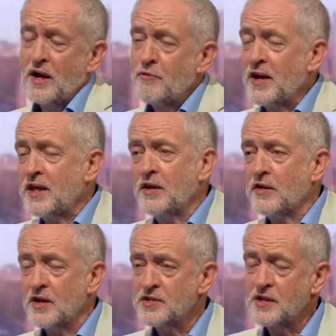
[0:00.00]
I
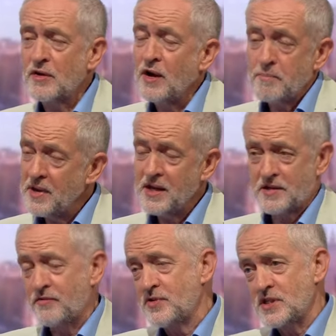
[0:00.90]
recognise there are big
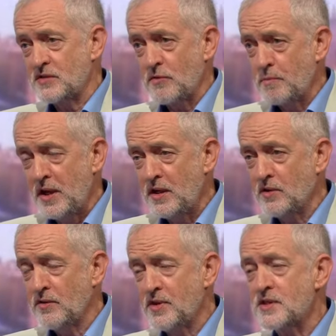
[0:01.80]
differences of
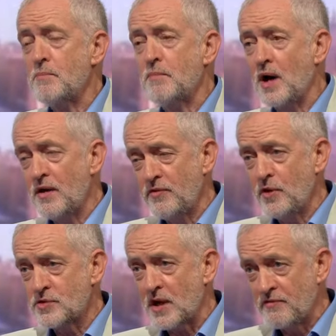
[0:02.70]
opinion on this. My
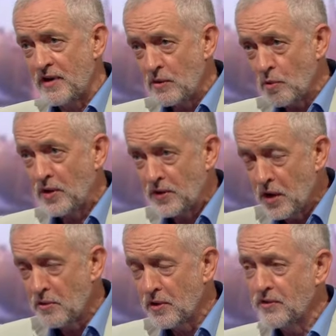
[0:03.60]
views are very well
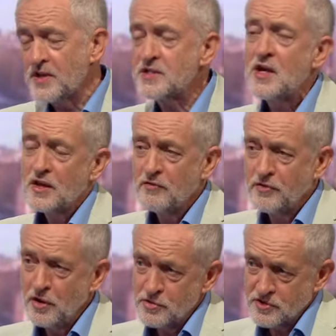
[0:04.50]
known on this. The
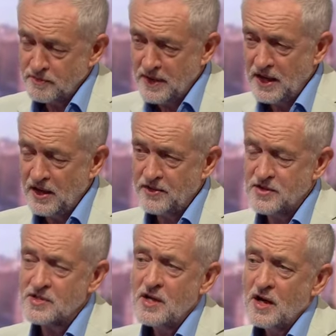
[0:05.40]
views of many
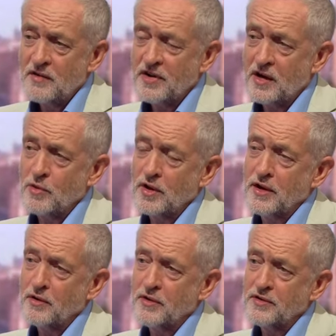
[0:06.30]
others are very well
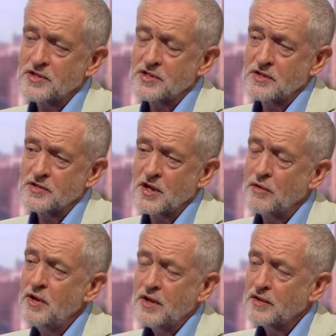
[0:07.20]
known on this, and
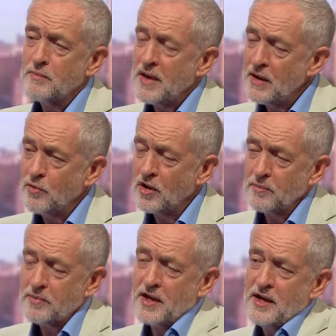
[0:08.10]
so there may well
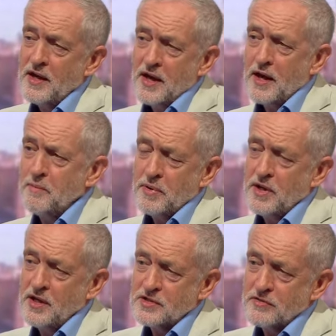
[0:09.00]
be
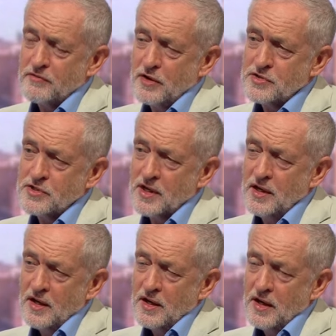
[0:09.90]
MPs
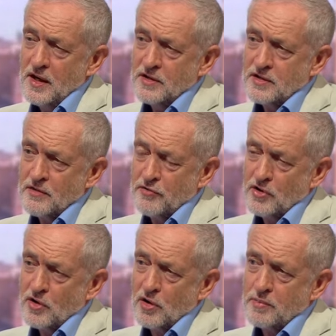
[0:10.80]
voting in
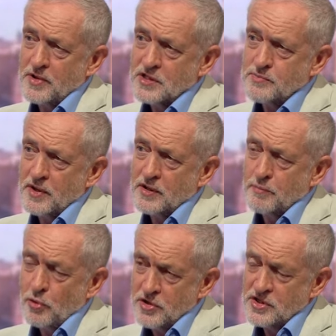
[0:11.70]
different lobbies, but the
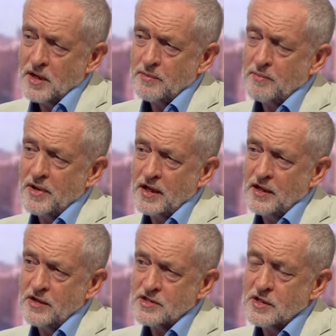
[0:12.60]
point I'll be
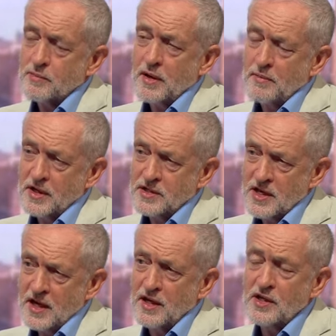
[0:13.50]
making is that by
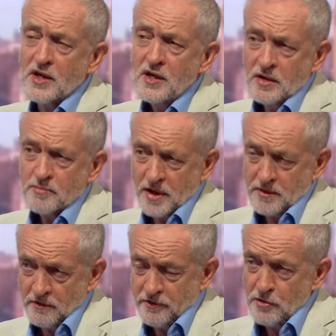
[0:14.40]
maintaining,
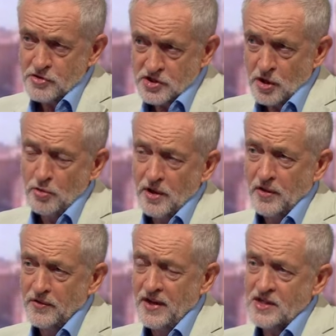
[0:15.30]
by a vote solely so,
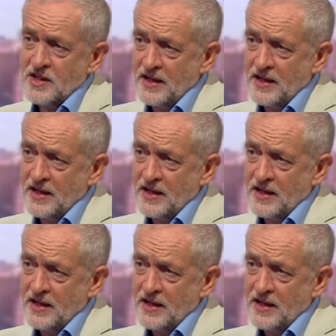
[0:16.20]
so on you're, this...